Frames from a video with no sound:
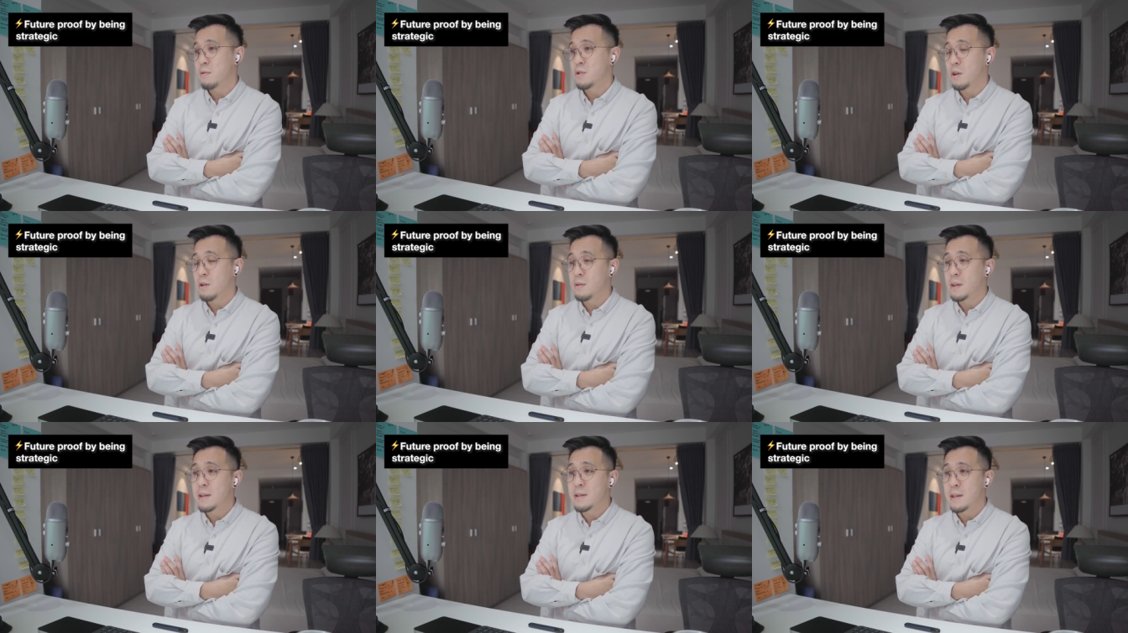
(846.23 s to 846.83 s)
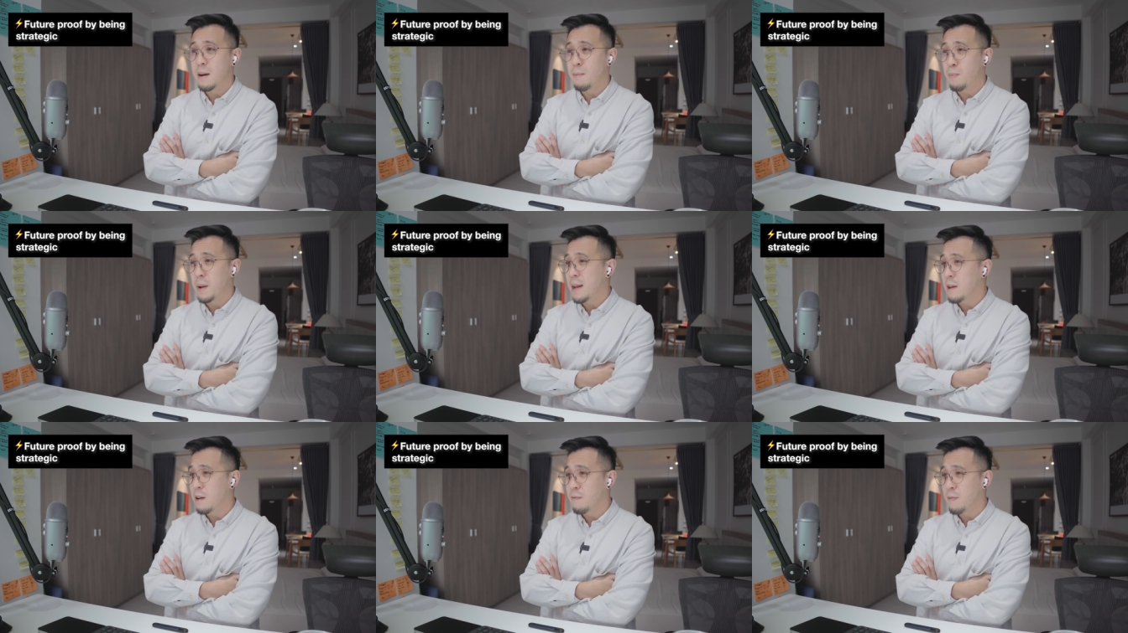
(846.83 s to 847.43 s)
So there, there are
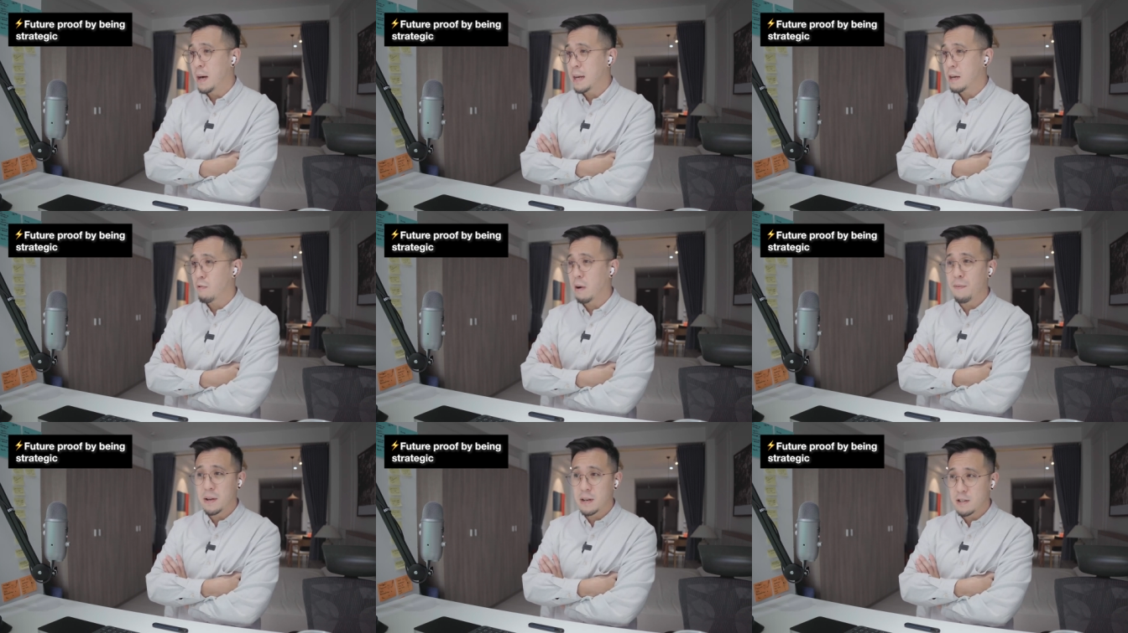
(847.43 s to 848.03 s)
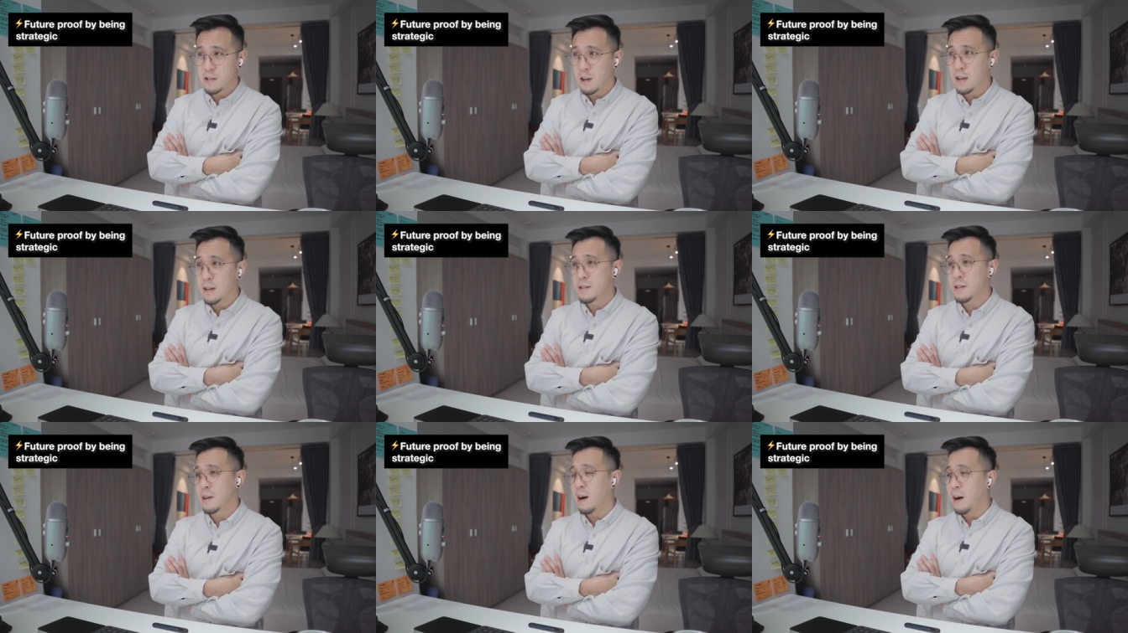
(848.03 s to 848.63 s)
plenty of like graphic
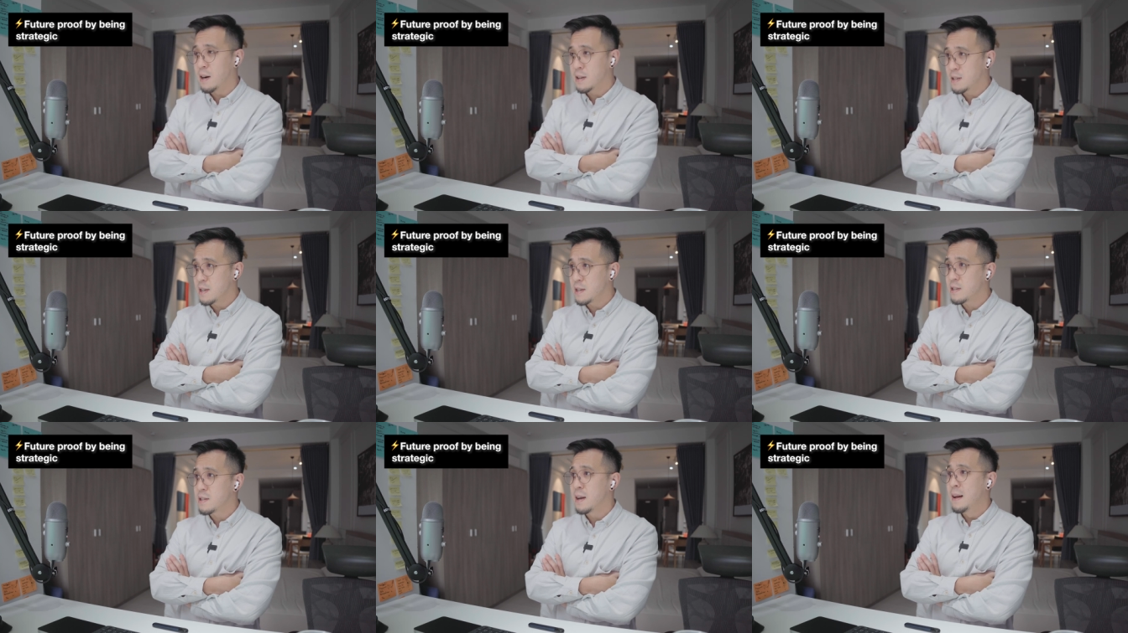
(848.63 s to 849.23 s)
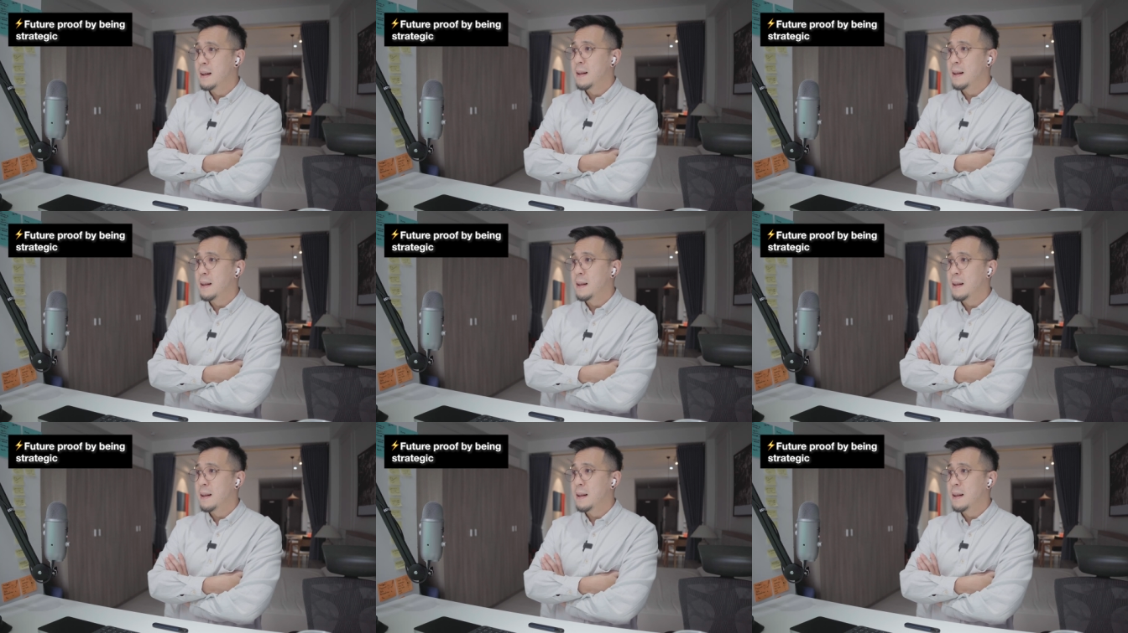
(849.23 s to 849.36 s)
designers and artists